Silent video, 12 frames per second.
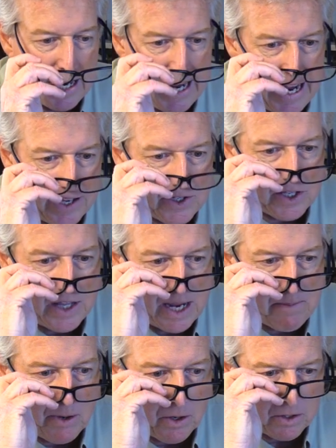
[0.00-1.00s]
is
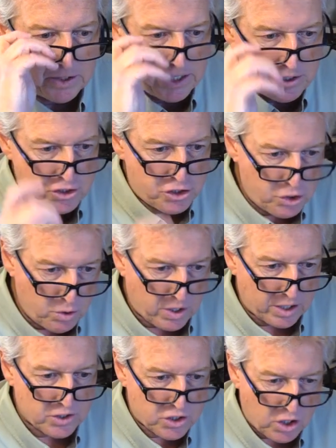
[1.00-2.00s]
the Berkeley
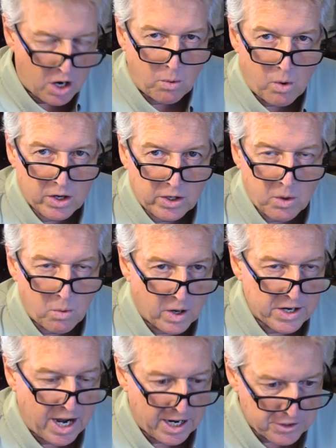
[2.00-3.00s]
Juke Saltwater
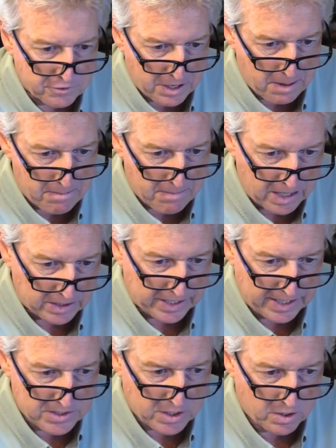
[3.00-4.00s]
100
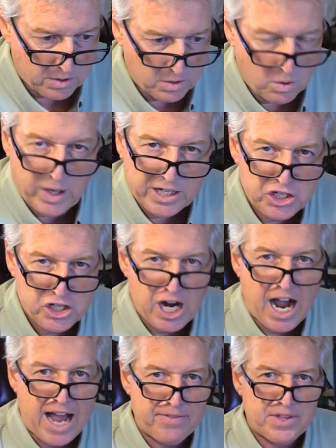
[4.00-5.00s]
mullet. It's a quick
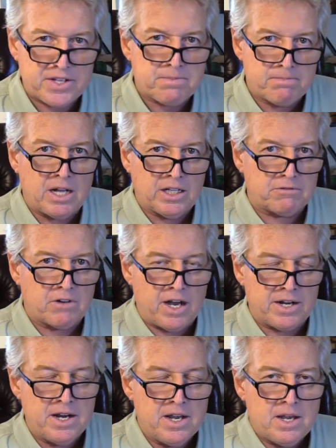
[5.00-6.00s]
shot, this mullet
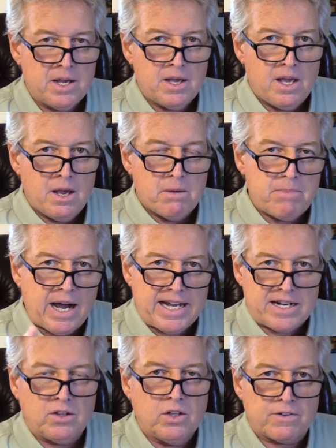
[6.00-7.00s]
run,
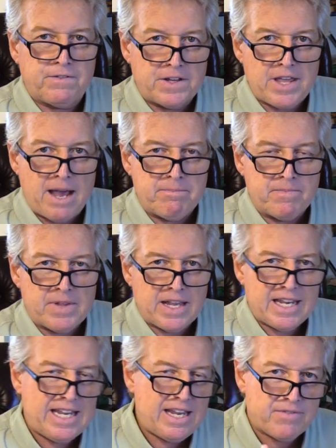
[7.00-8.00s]
but look for them.
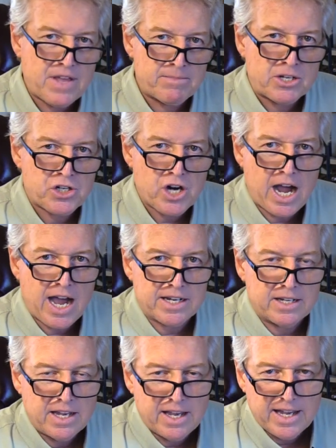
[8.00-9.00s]
Give them a
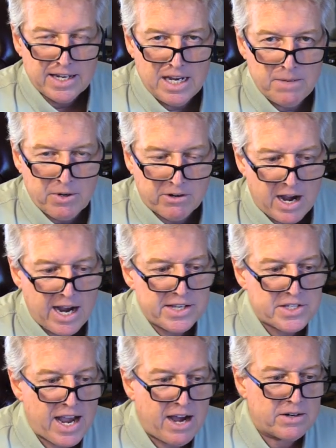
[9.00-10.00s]
shot. Keep your
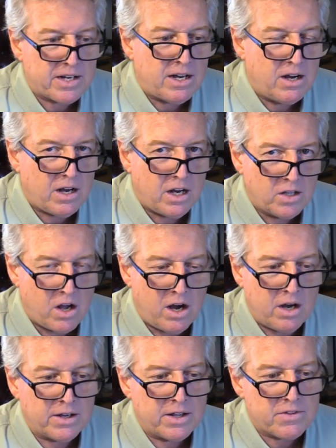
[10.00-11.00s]
eyes out
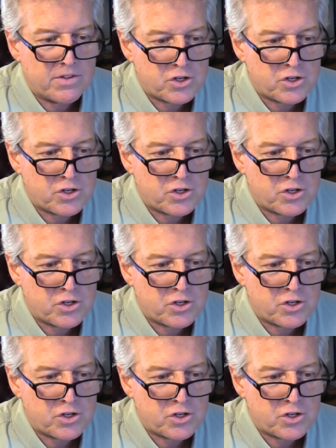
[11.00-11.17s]
along the